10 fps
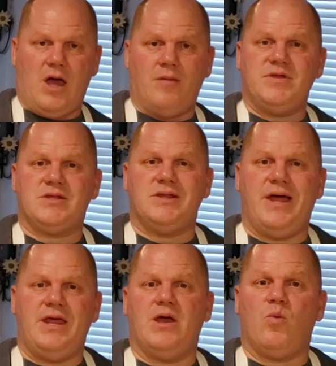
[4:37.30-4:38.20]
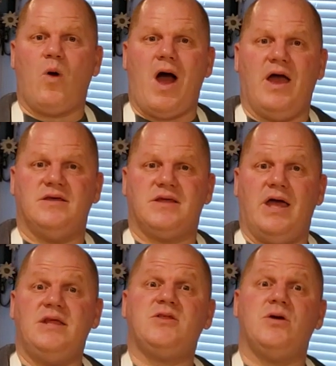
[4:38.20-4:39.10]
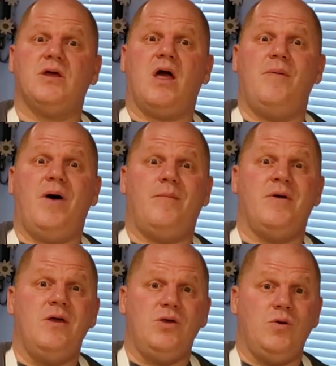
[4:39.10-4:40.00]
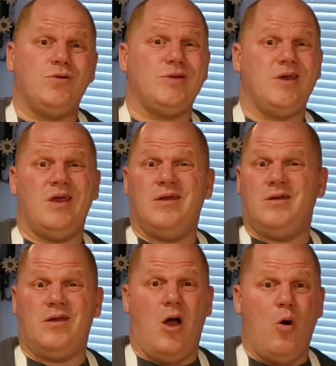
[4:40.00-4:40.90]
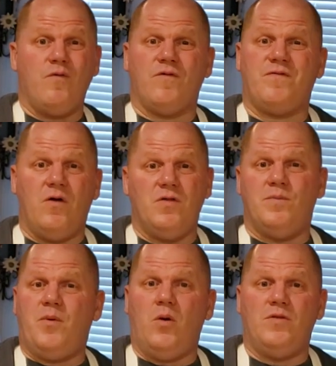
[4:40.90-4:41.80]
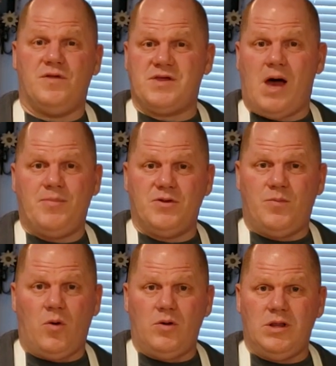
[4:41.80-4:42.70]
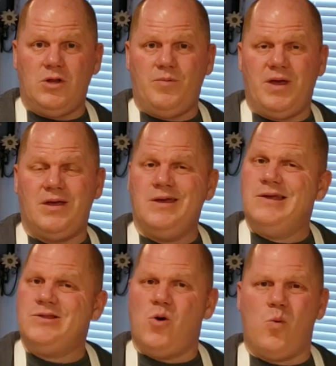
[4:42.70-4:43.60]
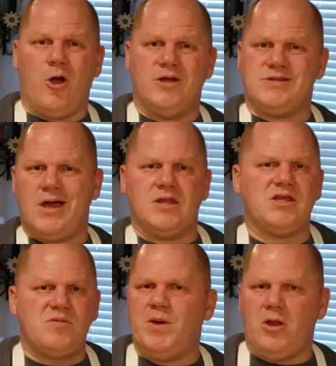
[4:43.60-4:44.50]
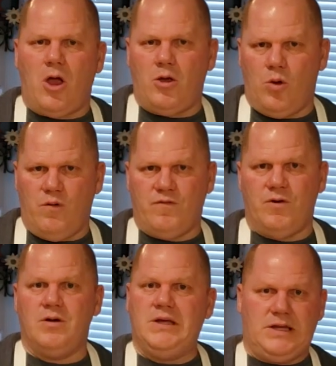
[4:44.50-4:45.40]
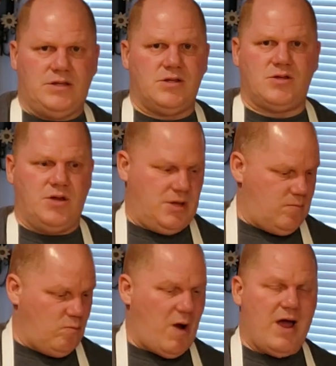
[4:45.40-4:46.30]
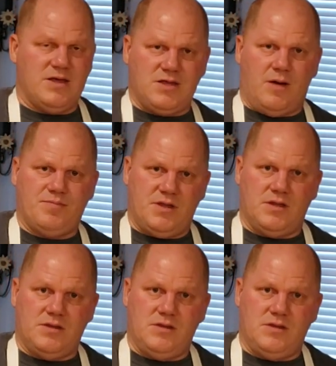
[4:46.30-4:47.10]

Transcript: I'm just letting it rise. And it's going to come up, usually overflow the bowl, the top of the bowl a little bit. Don't worry, it's not going to spill all over. It's just going to rise up to